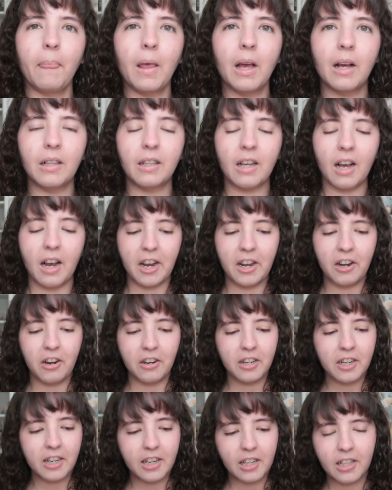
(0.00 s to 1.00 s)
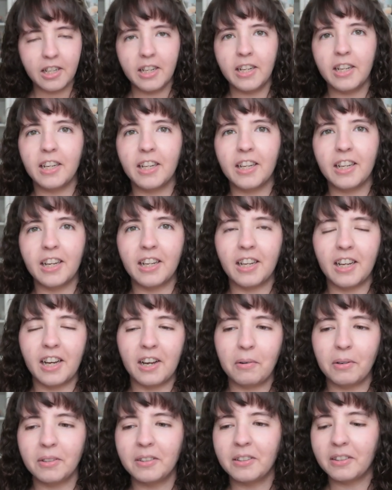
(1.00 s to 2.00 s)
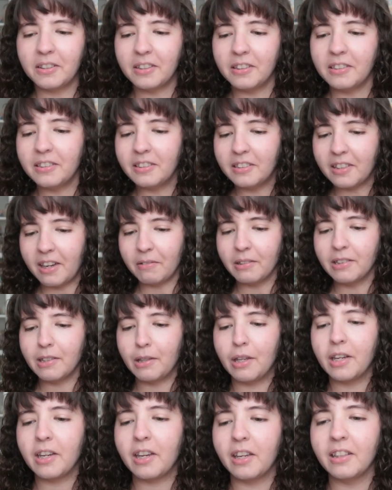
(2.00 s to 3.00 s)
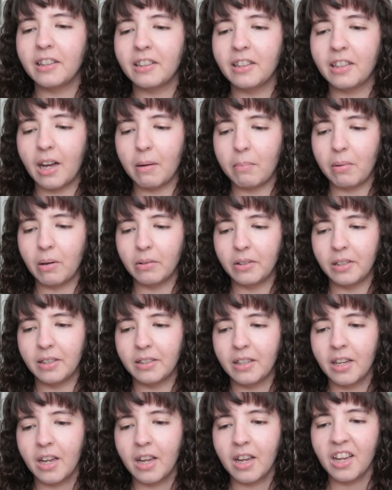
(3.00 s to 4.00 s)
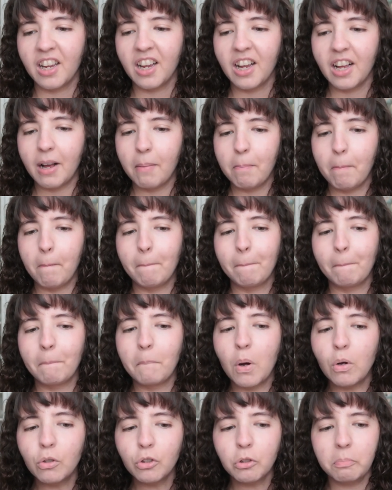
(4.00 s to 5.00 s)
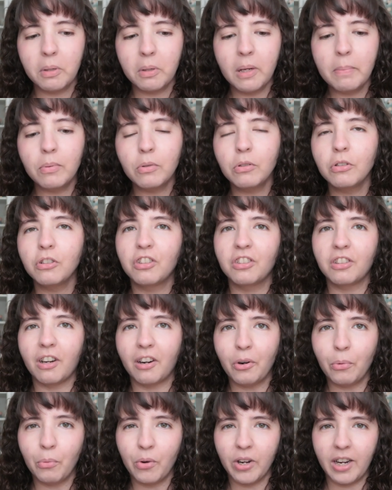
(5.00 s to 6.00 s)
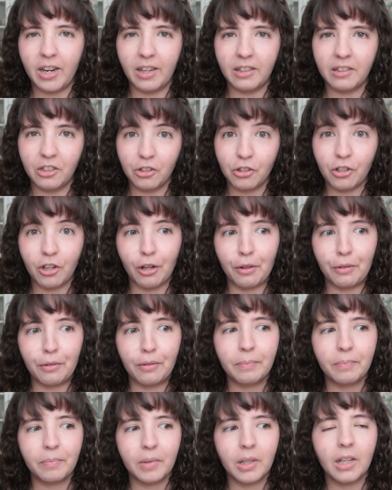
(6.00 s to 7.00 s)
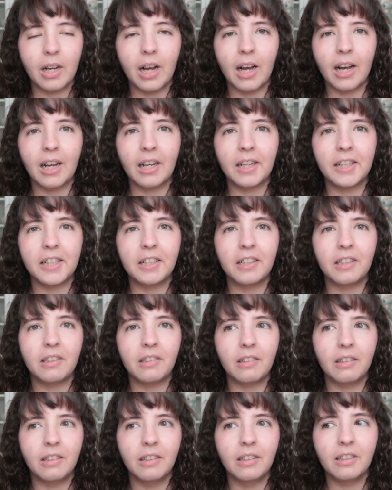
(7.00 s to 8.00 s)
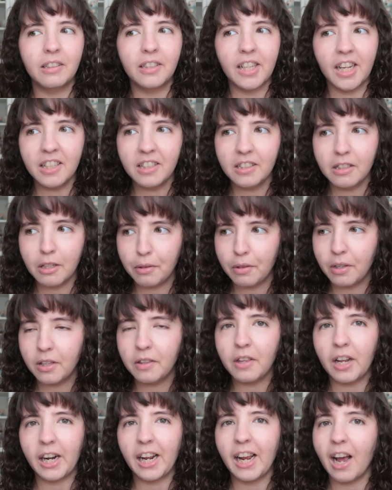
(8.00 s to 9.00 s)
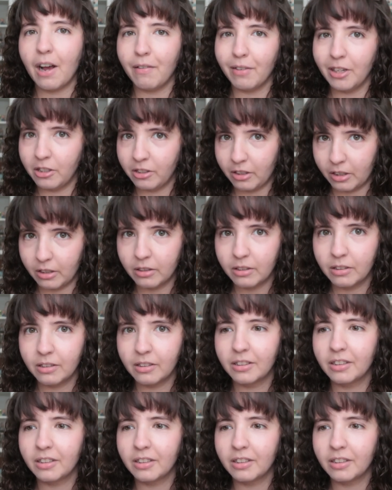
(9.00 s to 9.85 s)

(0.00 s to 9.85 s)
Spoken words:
And ironically, I was thinking about this. Most people start with a dishcloth, and that's the thing that I haven't done